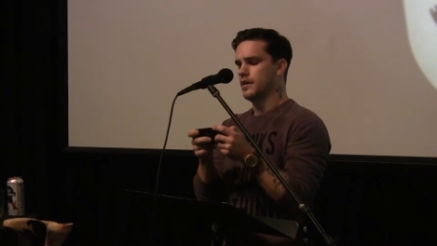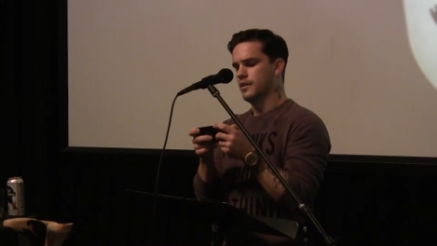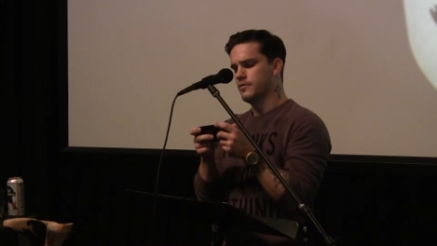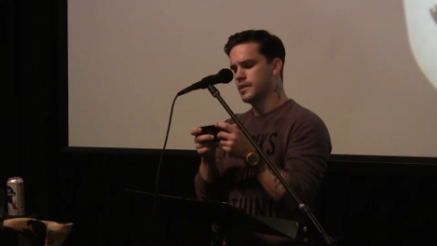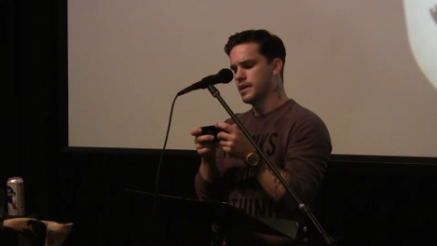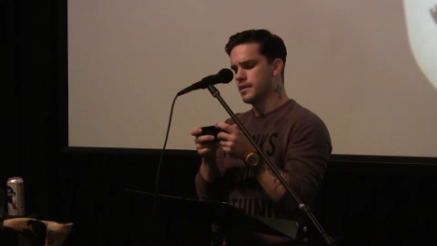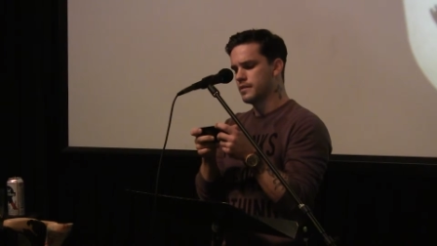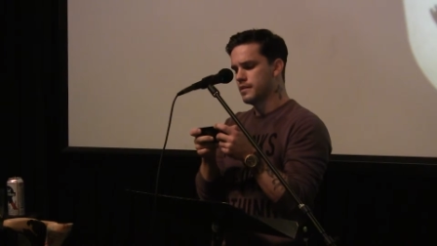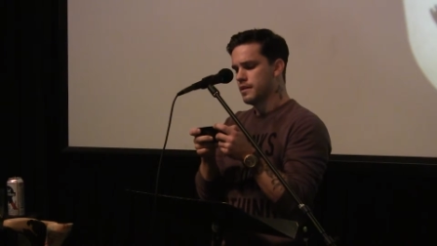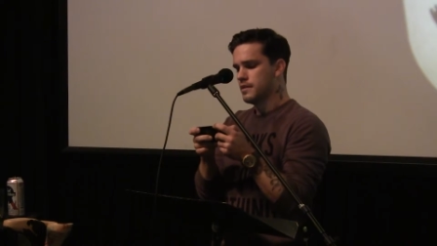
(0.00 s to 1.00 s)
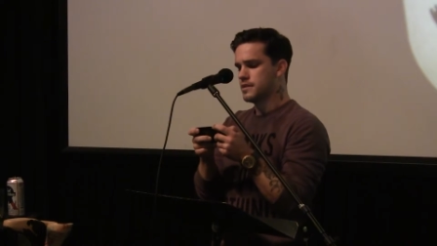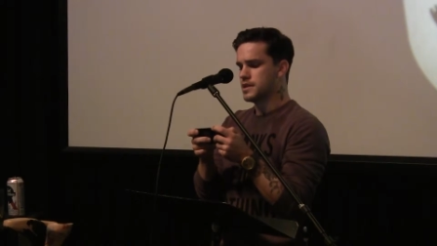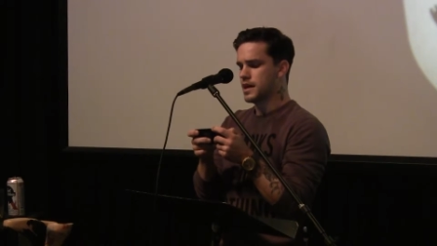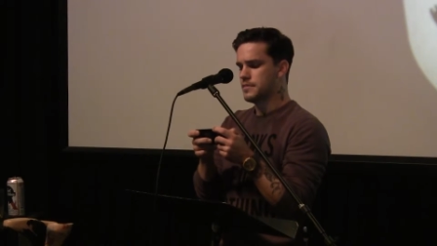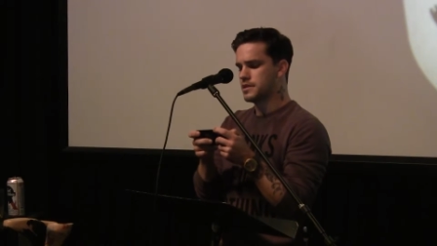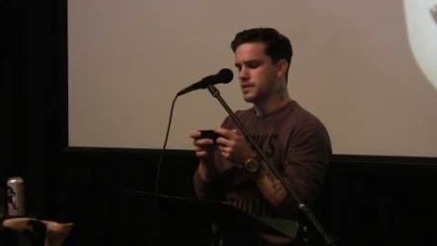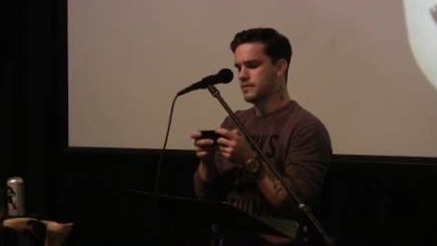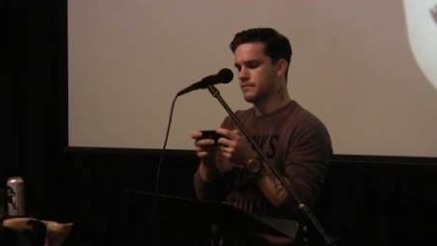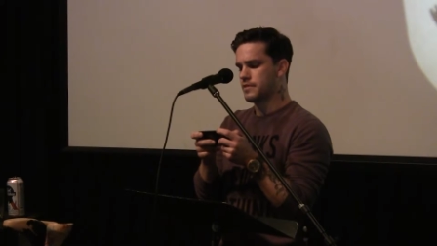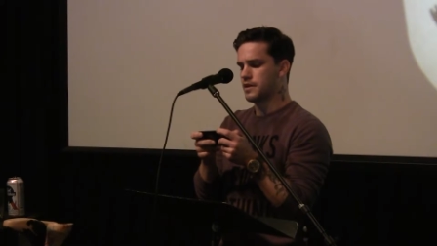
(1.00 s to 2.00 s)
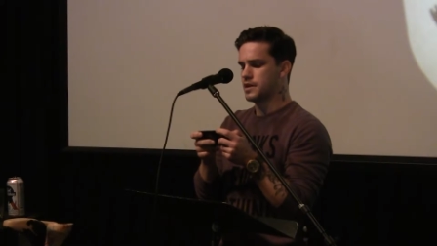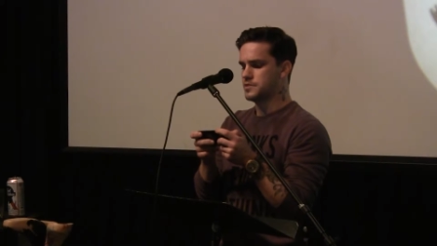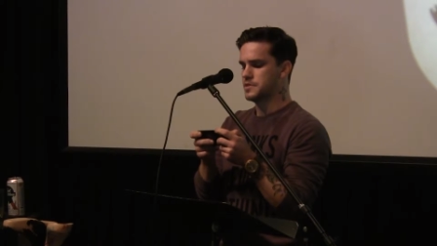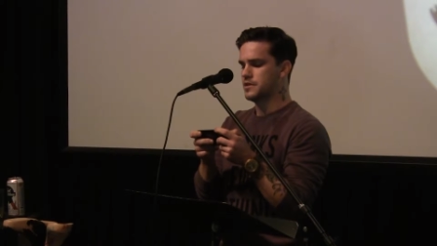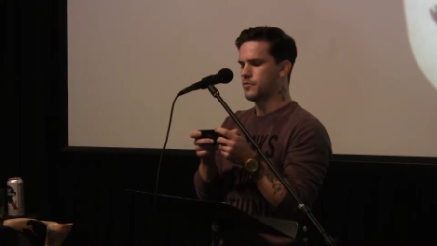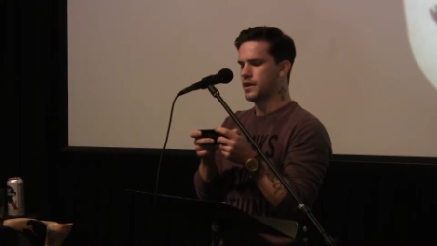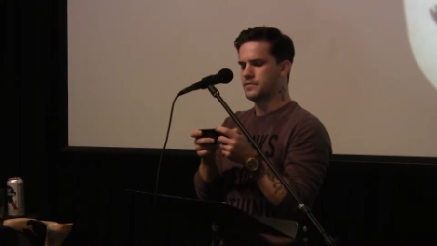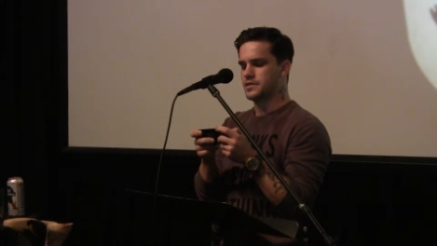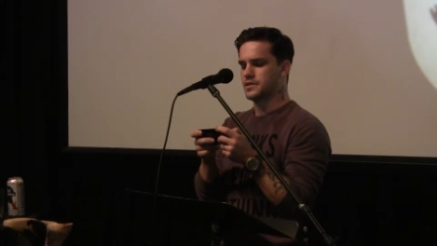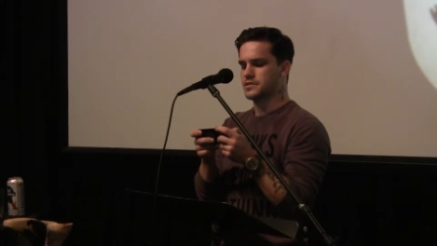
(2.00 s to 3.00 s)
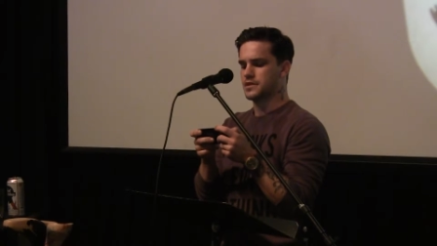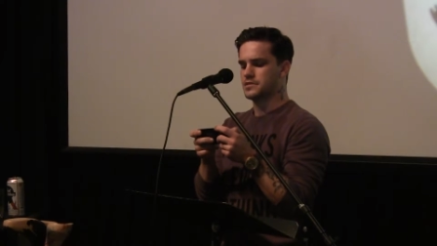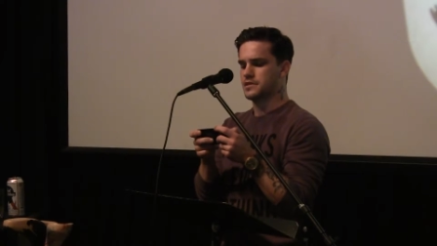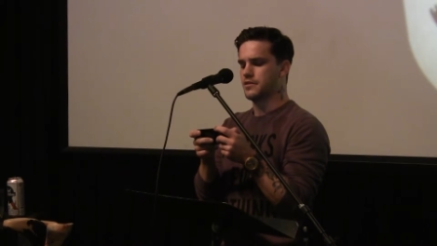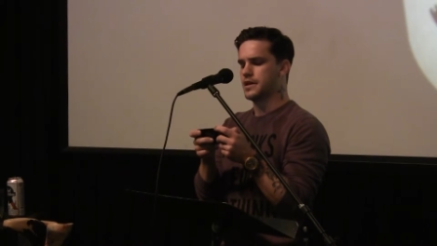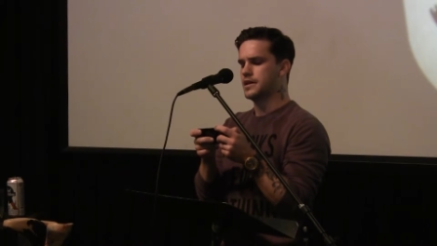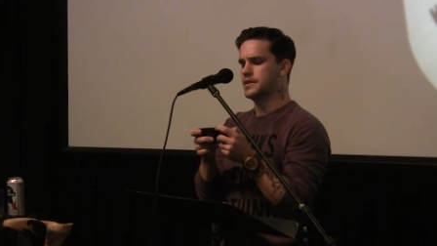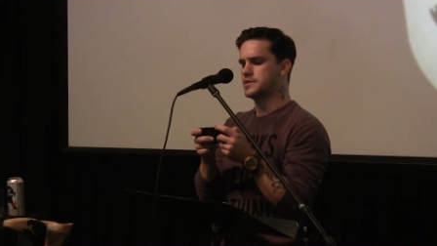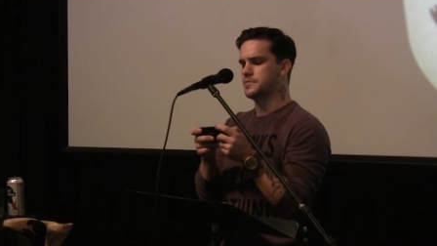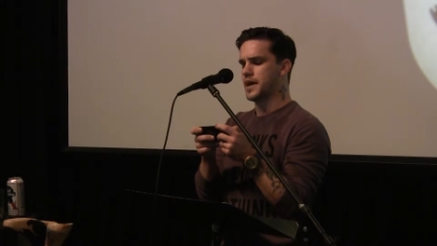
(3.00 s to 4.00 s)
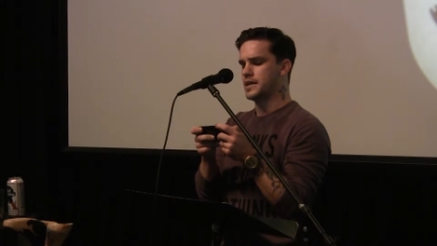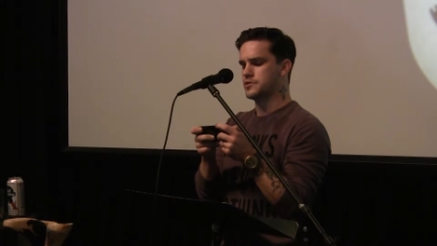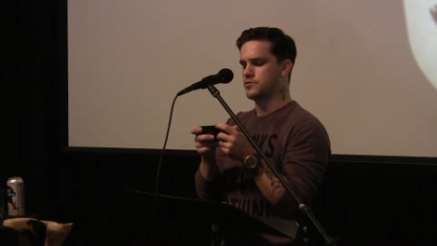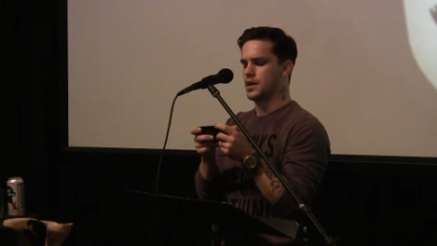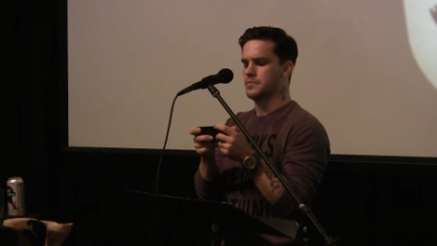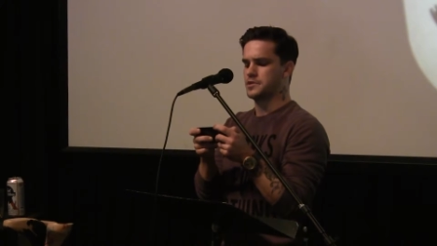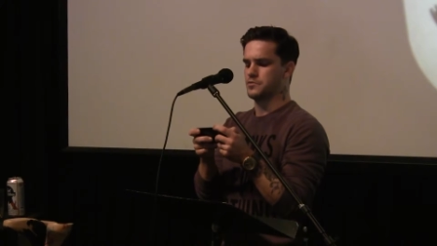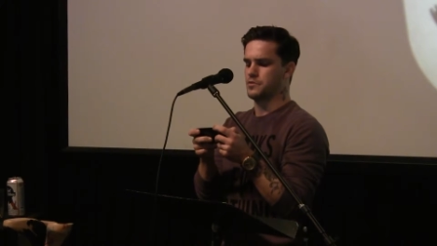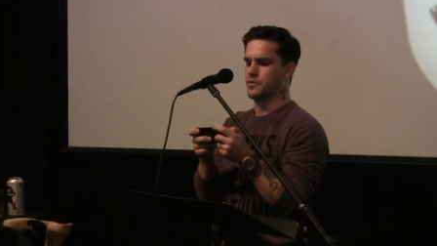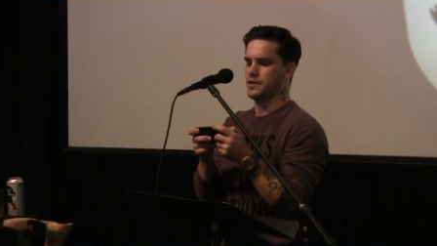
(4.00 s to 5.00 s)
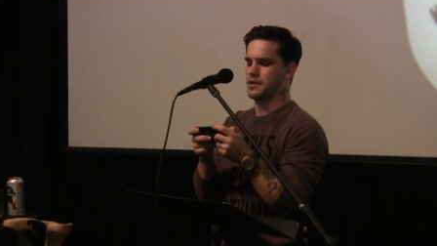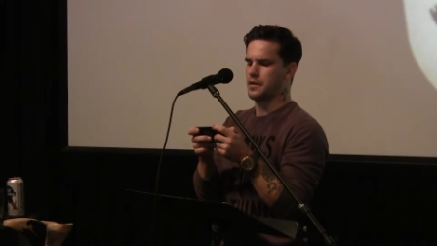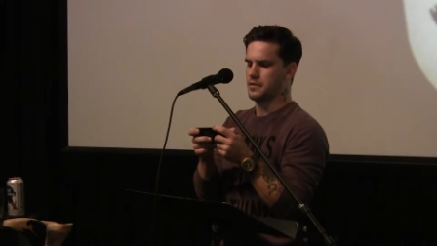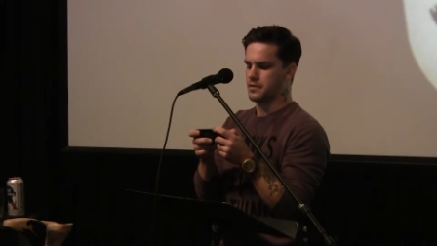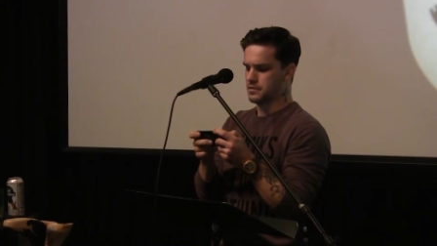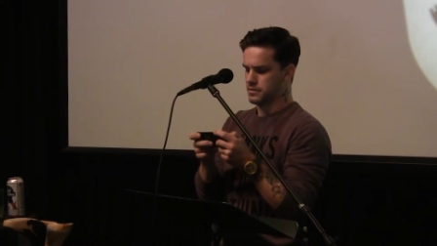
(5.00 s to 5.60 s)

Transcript: Alone again, the time had come for the husband and wife to discuss their hideous past traumas with one another.